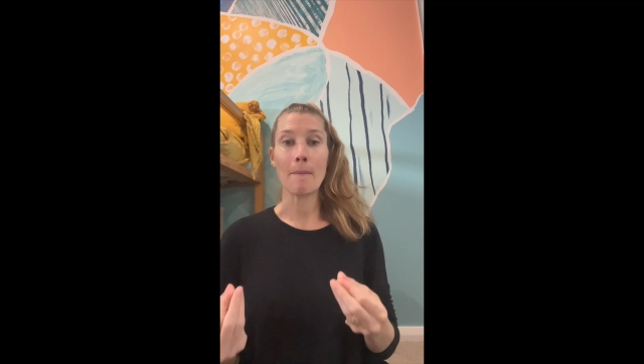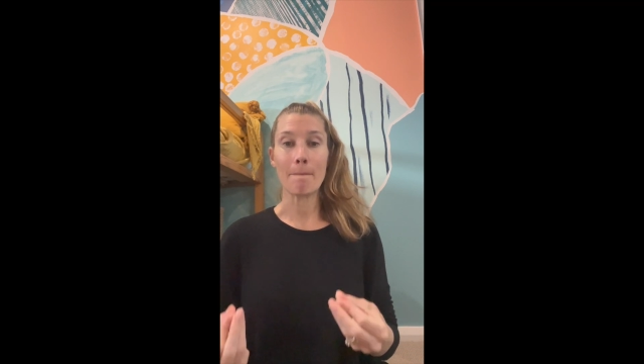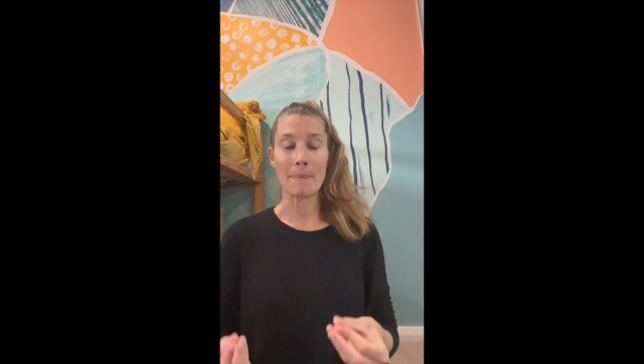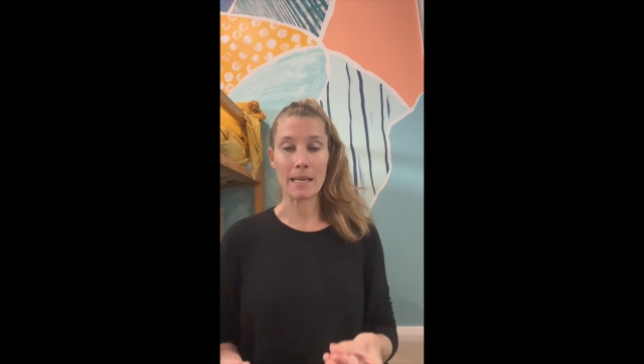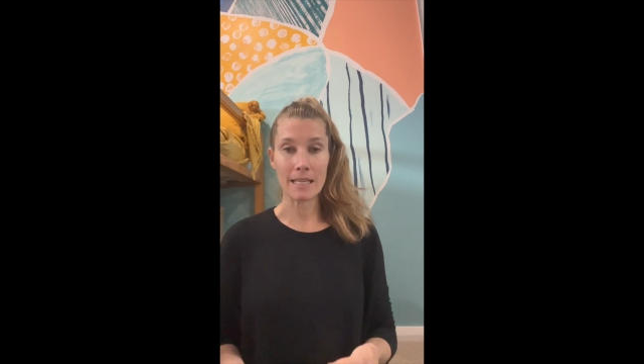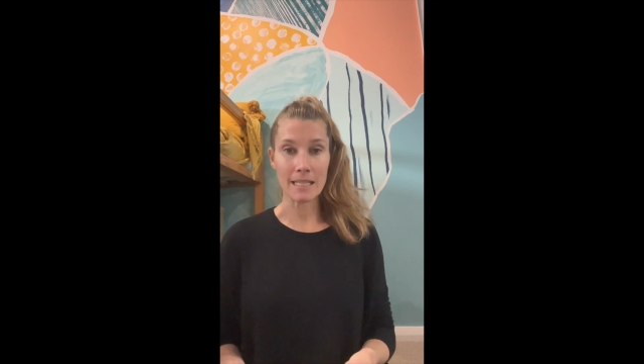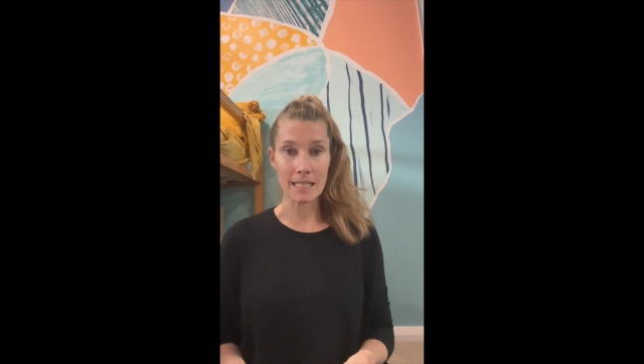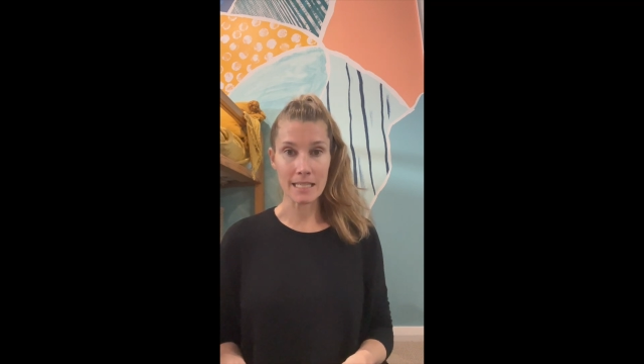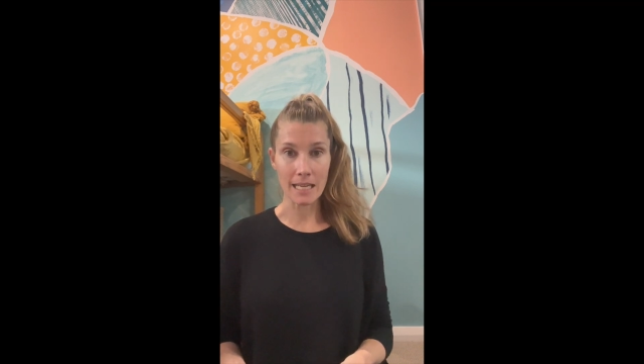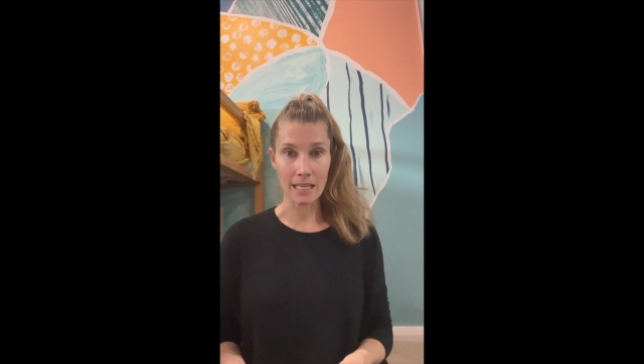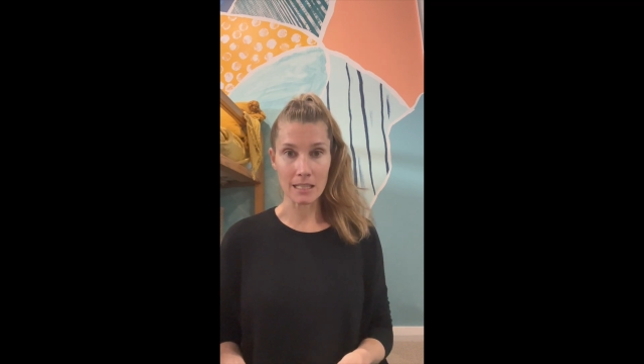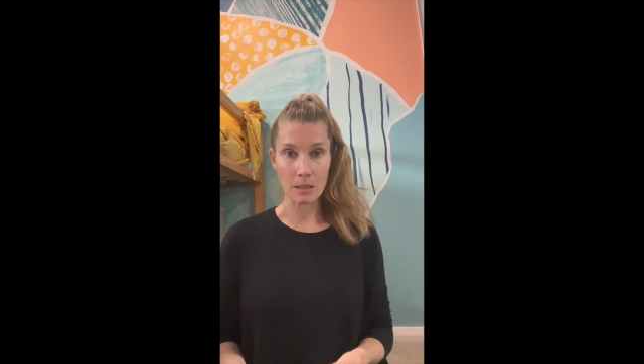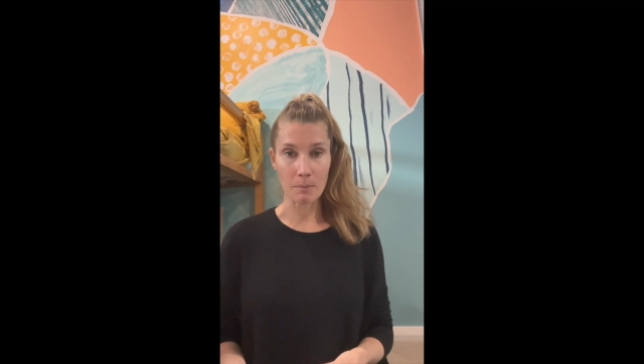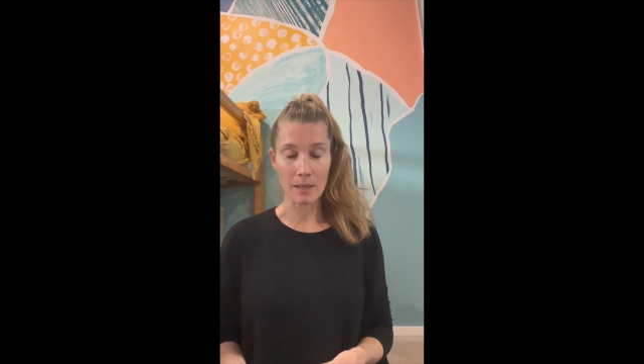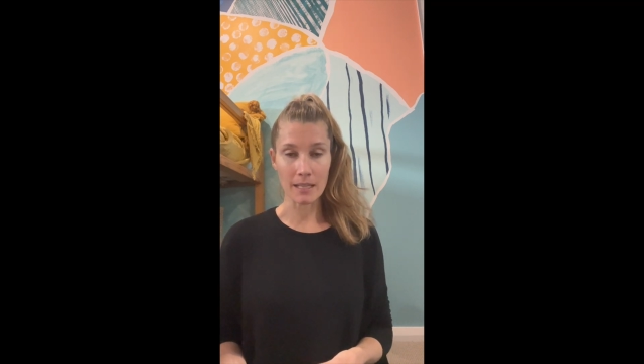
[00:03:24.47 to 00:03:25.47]
bending down
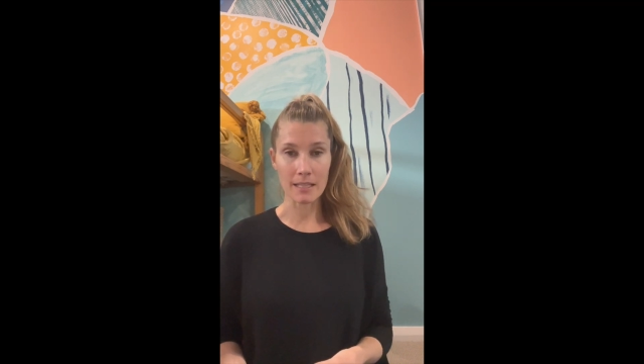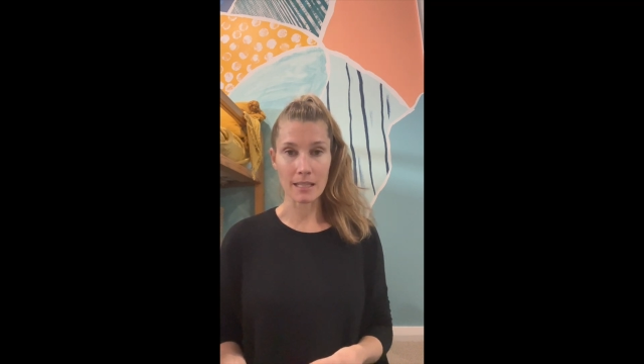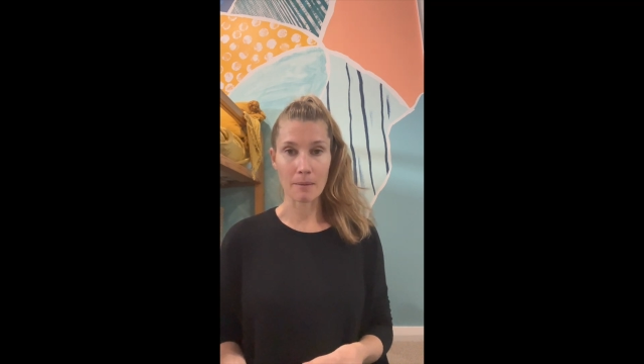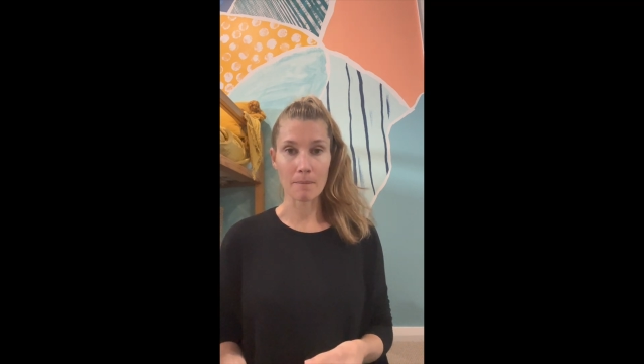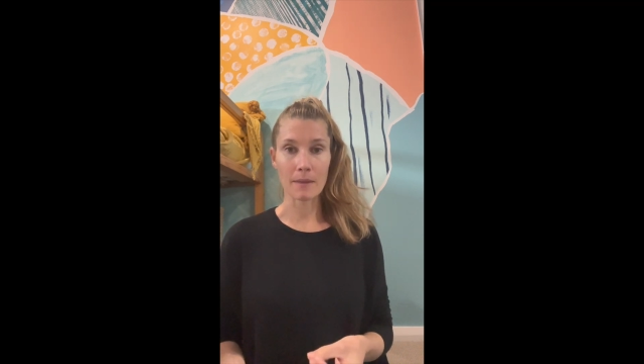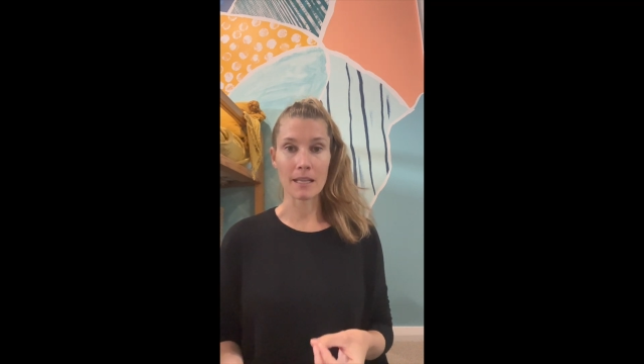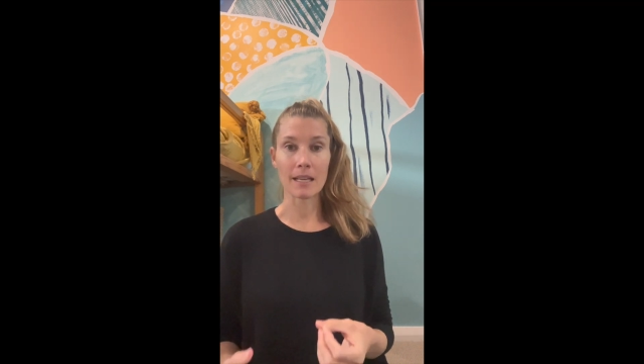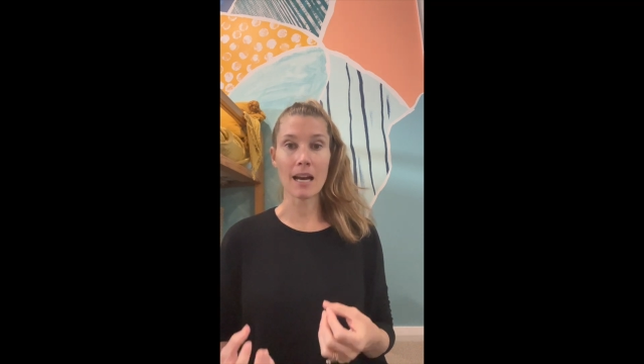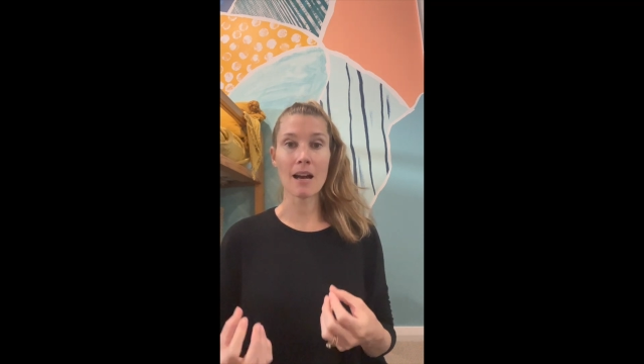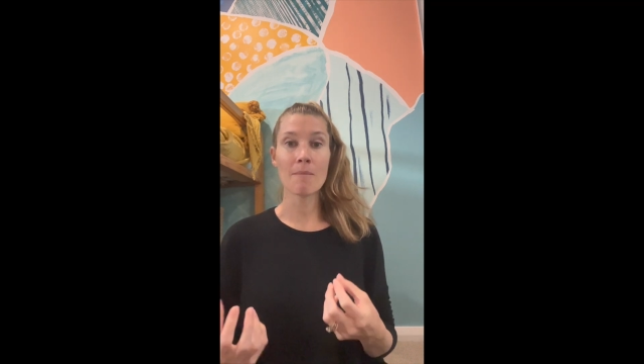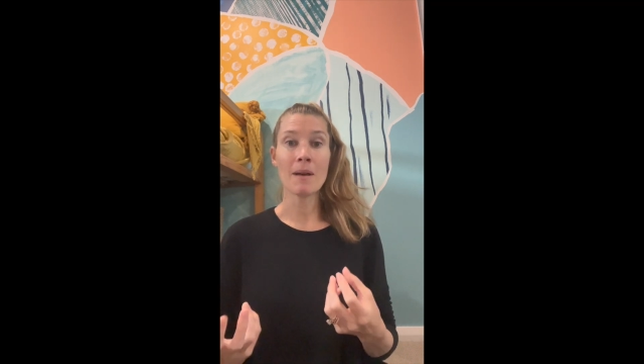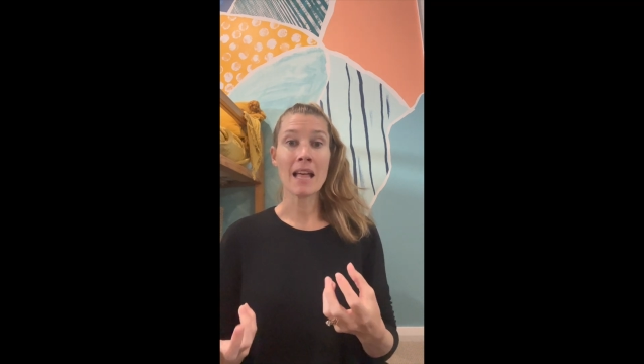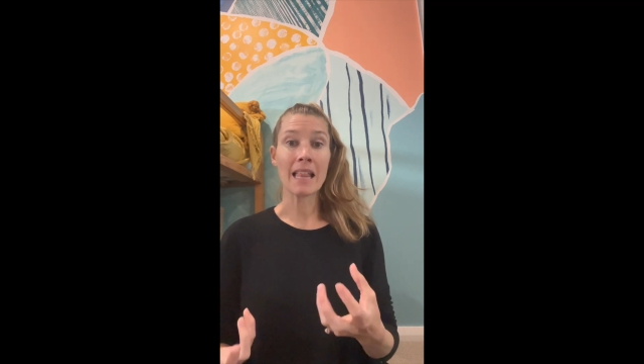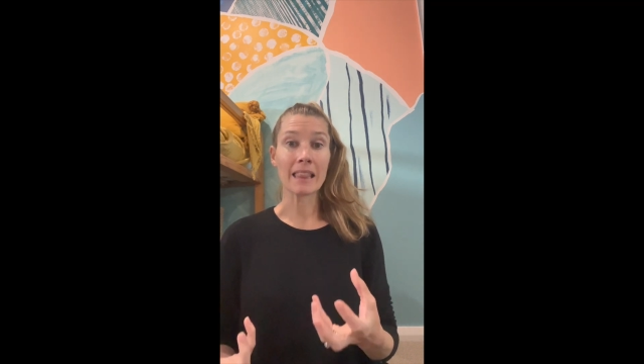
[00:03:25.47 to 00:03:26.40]
to pick something up,